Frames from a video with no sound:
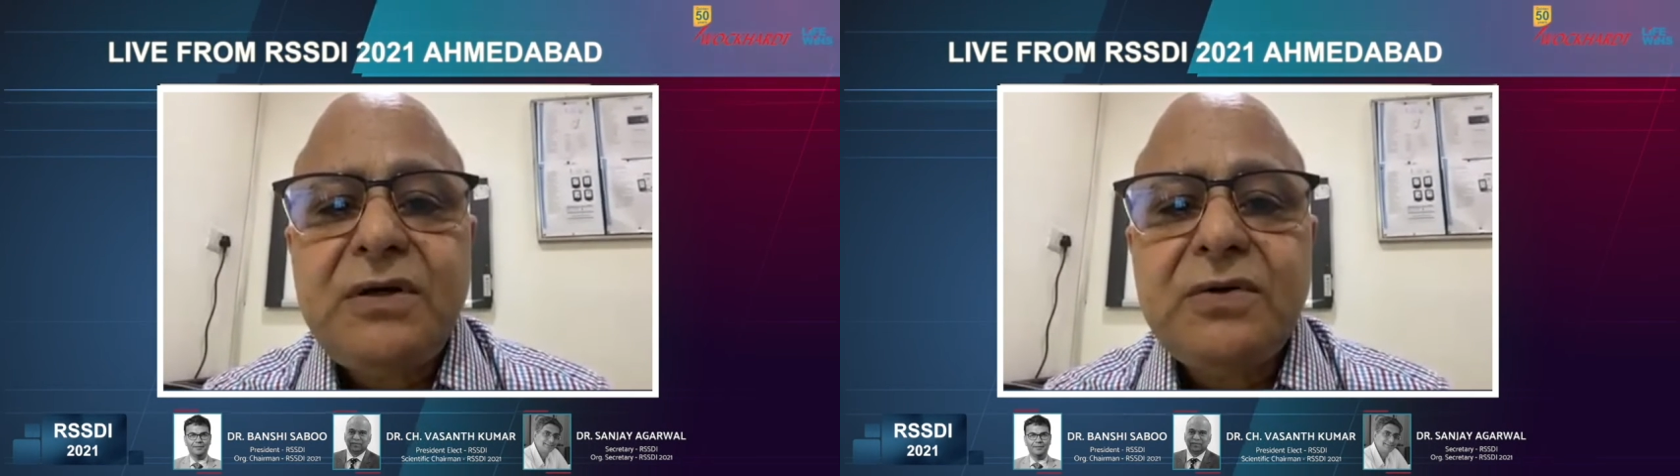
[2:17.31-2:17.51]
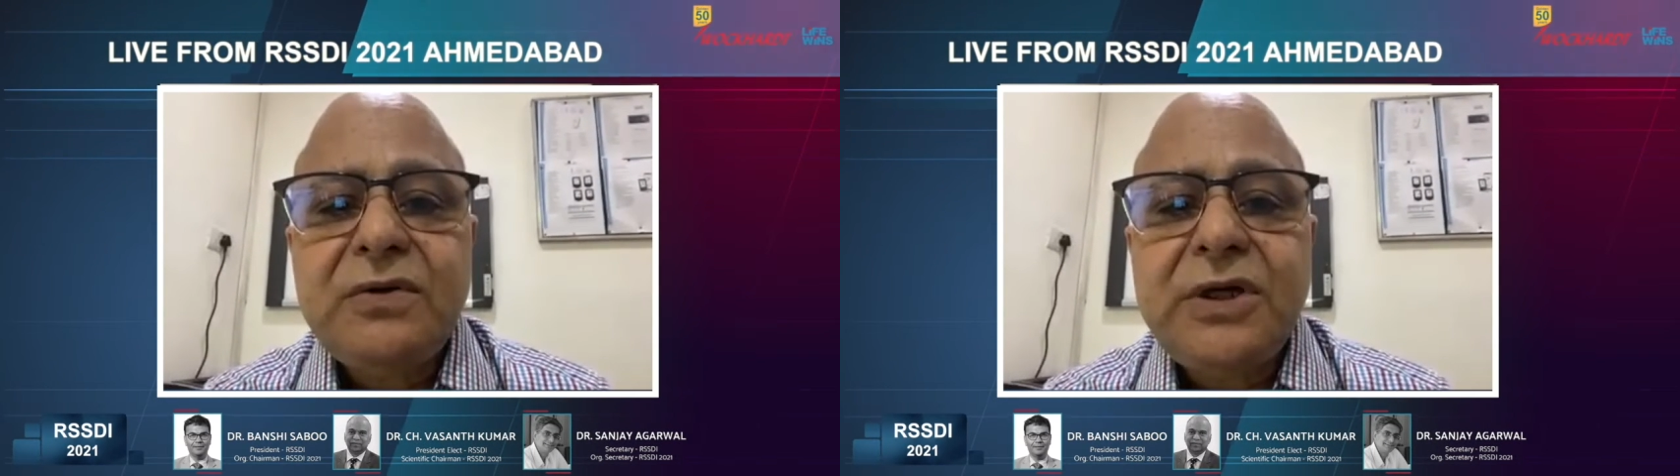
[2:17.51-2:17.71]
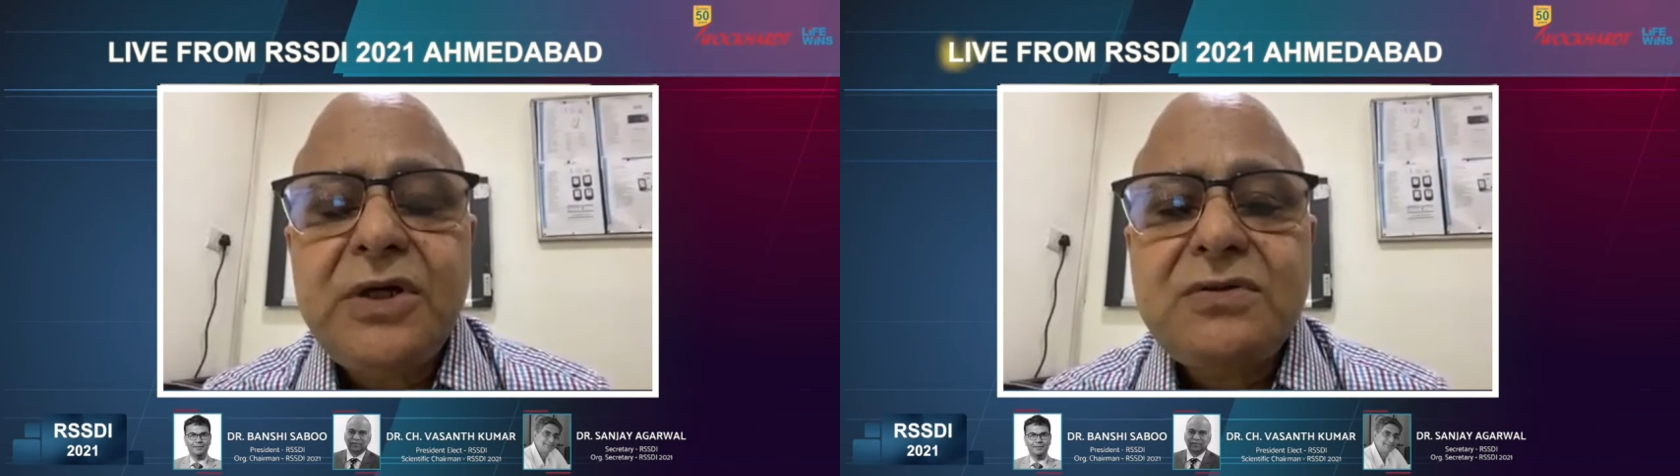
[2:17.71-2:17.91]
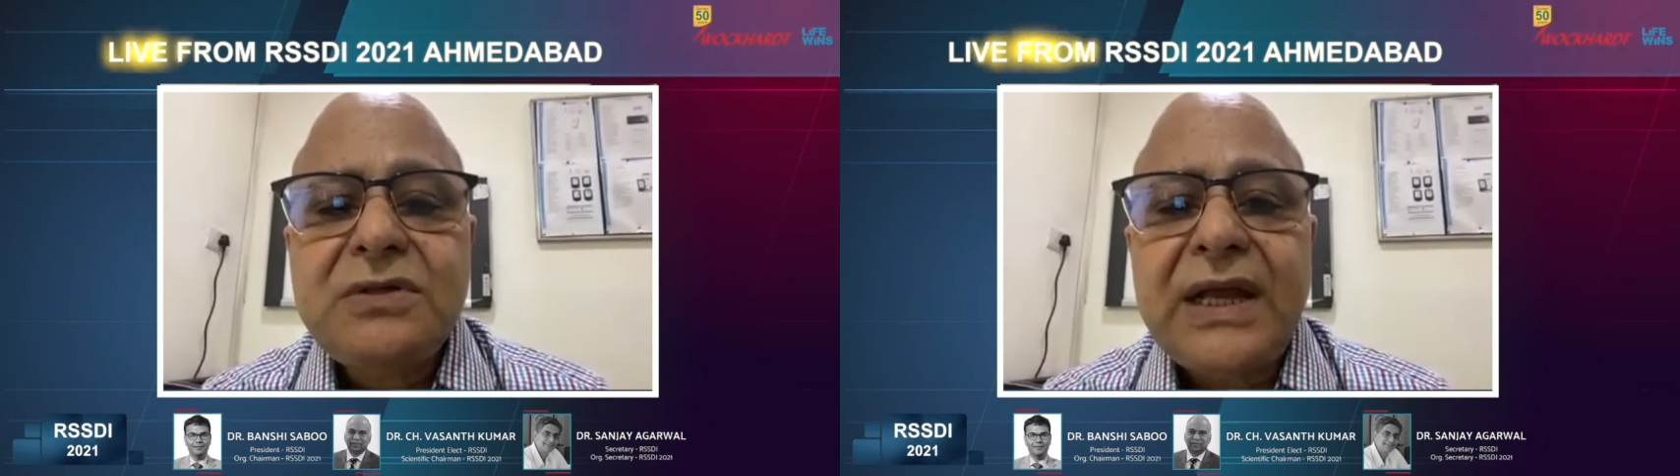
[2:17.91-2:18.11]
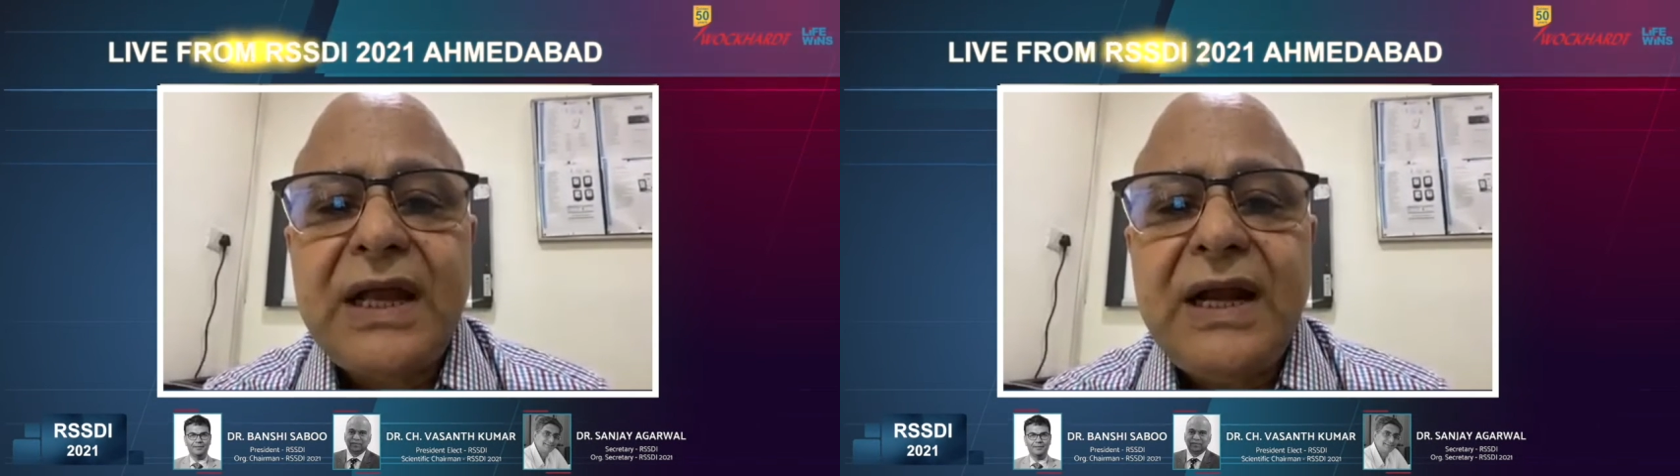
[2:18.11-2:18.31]
to reduce
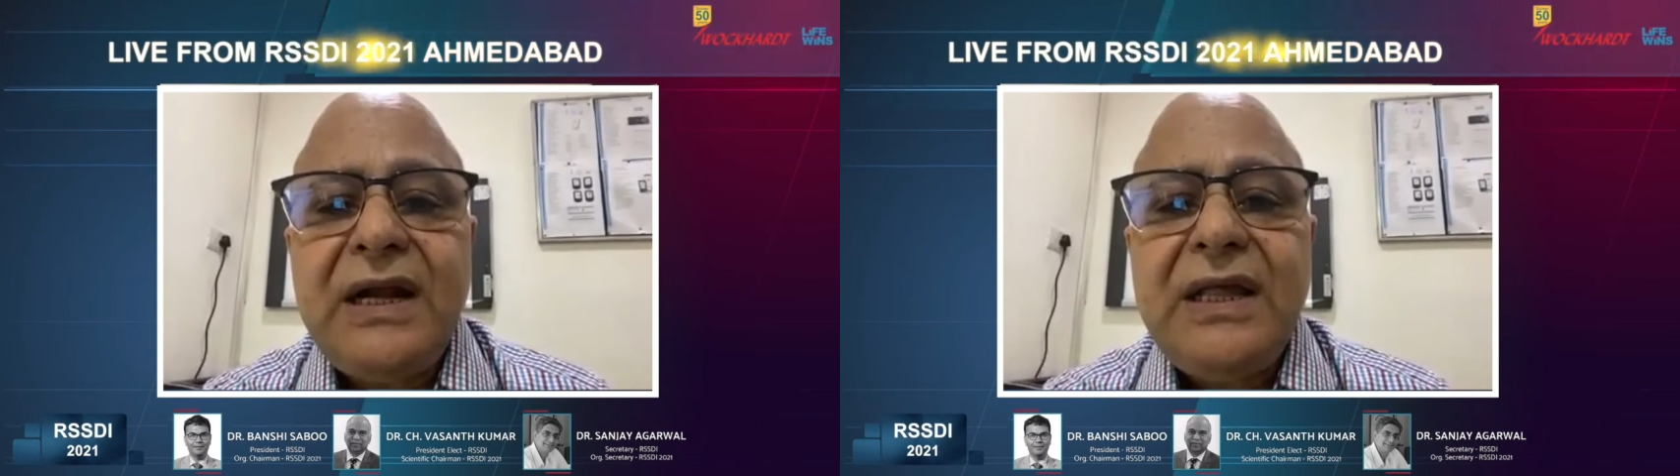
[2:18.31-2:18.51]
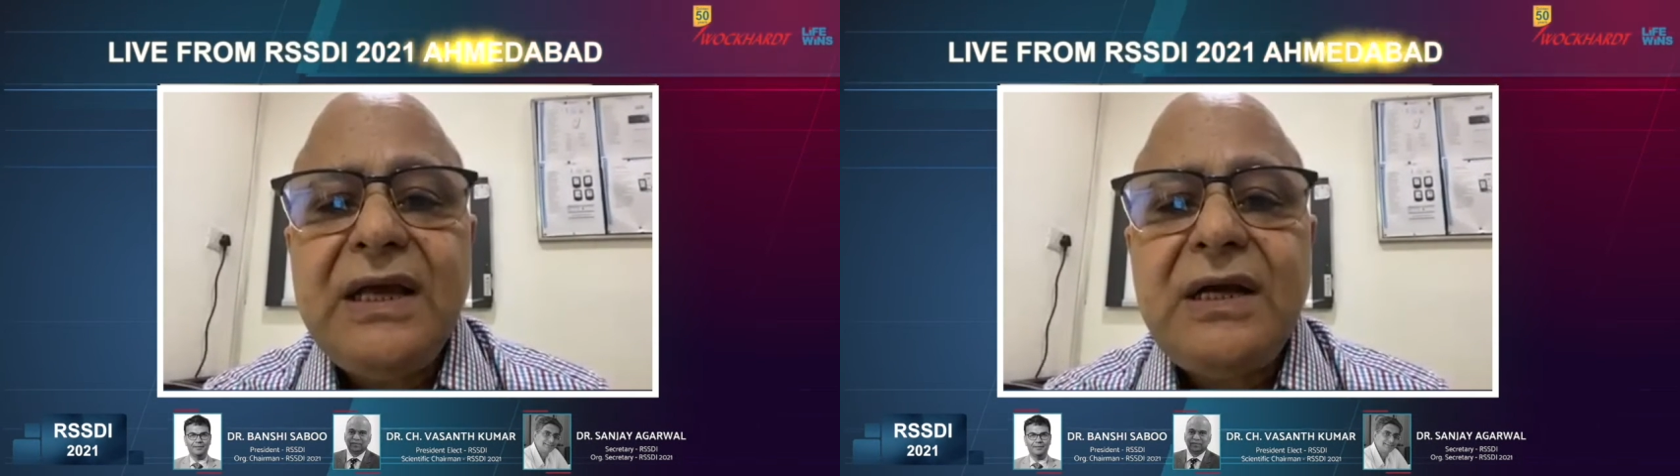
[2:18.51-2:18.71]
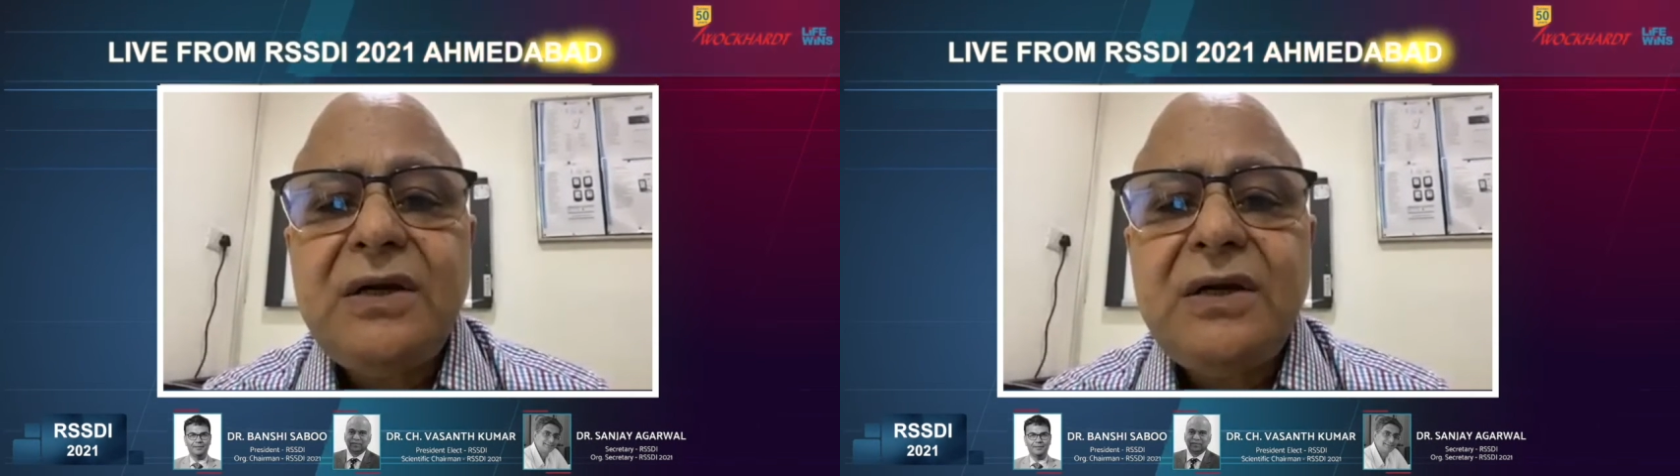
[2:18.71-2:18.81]
the LDL